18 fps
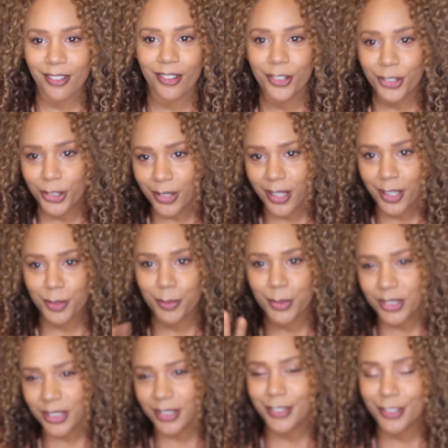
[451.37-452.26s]
all you guys,
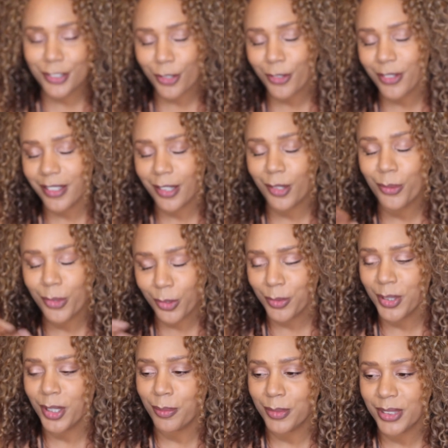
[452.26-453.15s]
but just know that I will
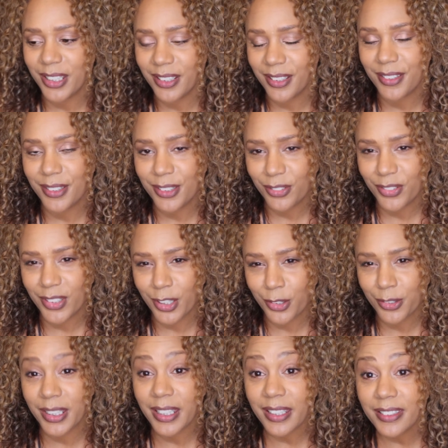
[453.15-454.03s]
be updating these
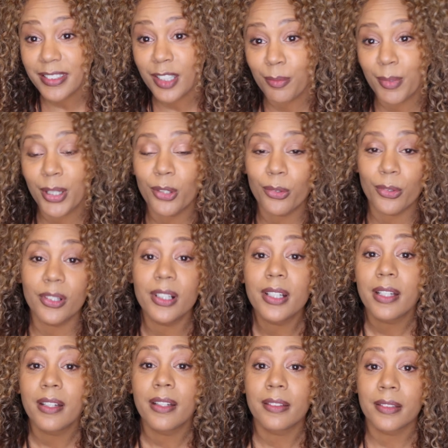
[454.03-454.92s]
videos. Like I said, my goal
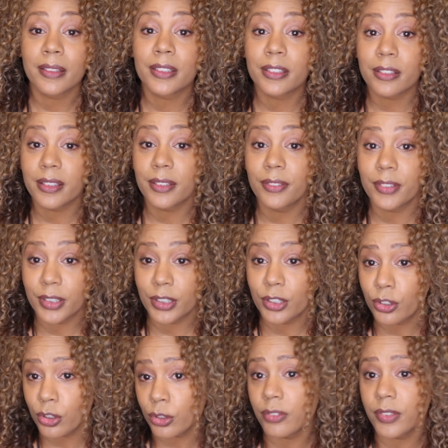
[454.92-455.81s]
is to leave at
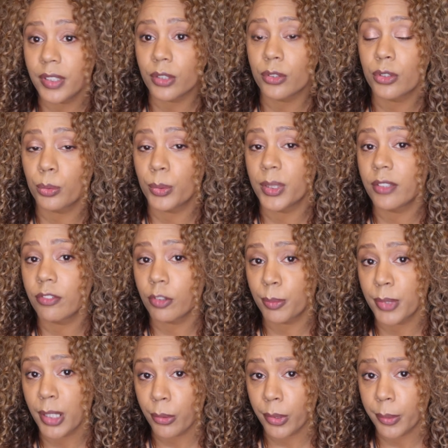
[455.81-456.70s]
least 2 videos a week
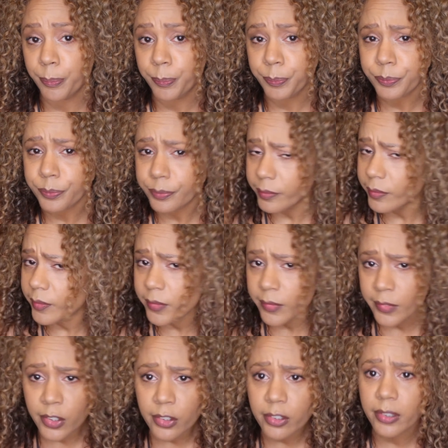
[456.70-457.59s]
from now on.
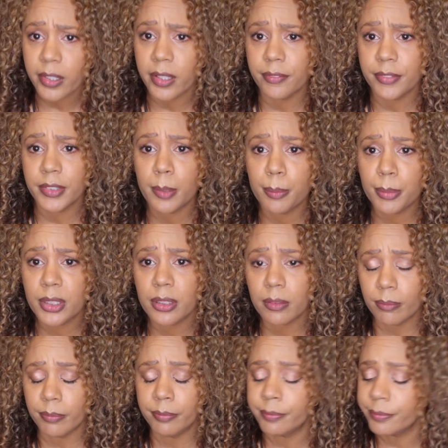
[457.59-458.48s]
You're going to have tips,
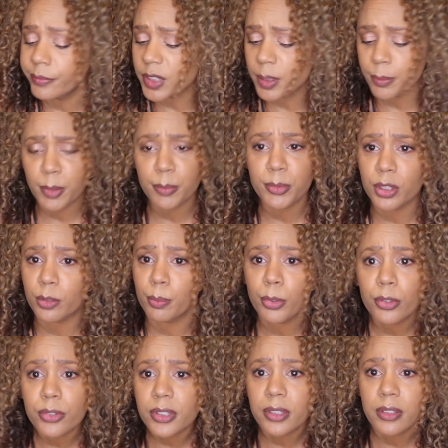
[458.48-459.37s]
sometimes just
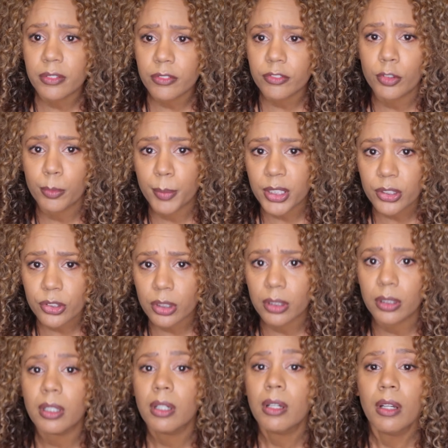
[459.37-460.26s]
personal
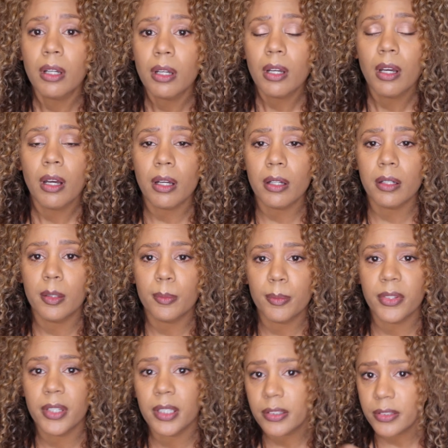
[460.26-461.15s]
information,
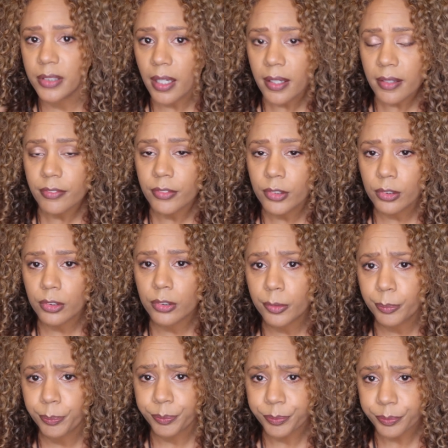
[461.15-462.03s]
things I've learned